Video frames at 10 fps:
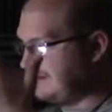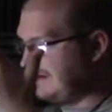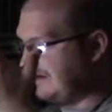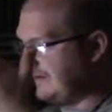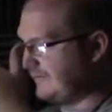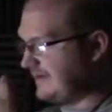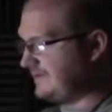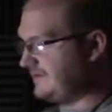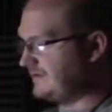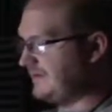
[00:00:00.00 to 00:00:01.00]
you know
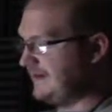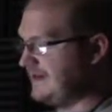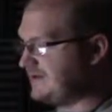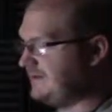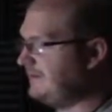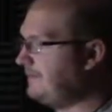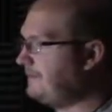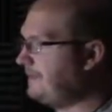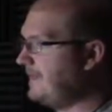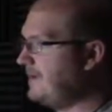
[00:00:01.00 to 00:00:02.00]
racial discrimination
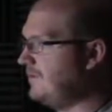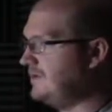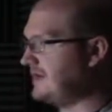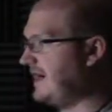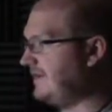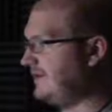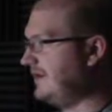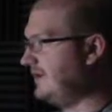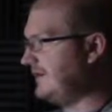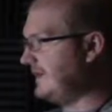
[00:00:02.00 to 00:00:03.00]
which I don't
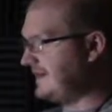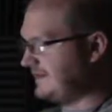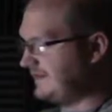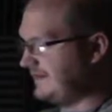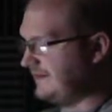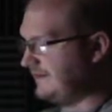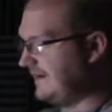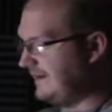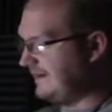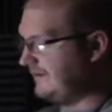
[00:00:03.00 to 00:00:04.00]
know if that's a thing or
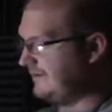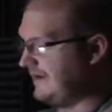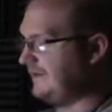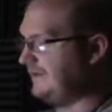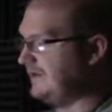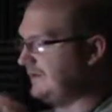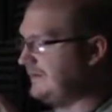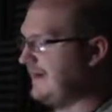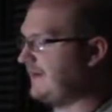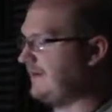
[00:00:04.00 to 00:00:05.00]
not. I don't I don't know the
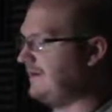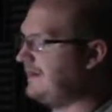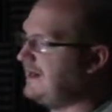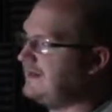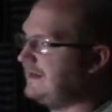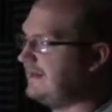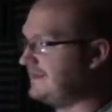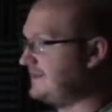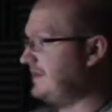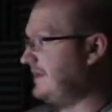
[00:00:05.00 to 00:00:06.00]
background behind that.
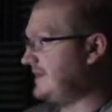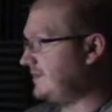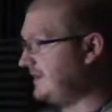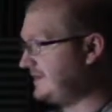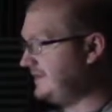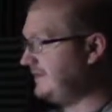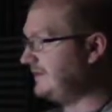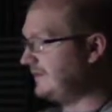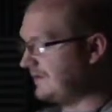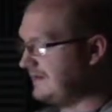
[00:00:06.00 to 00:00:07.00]
I just know that's what he's
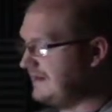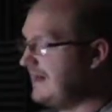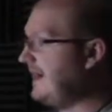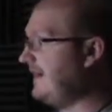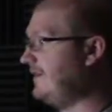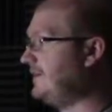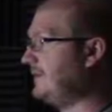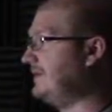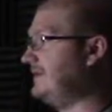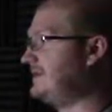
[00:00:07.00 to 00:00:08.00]
suing for, and I hope he
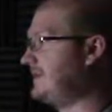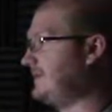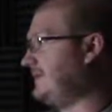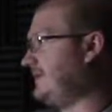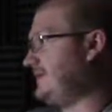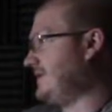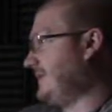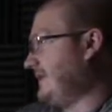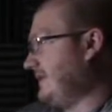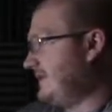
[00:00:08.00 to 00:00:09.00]
wins just be, just
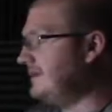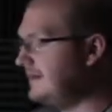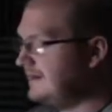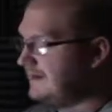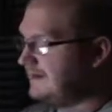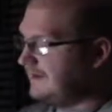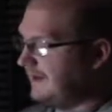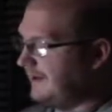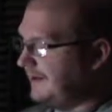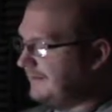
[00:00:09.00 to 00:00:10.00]
because.
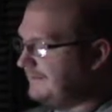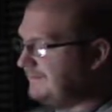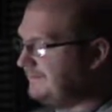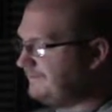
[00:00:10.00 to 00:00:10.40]
Um, um,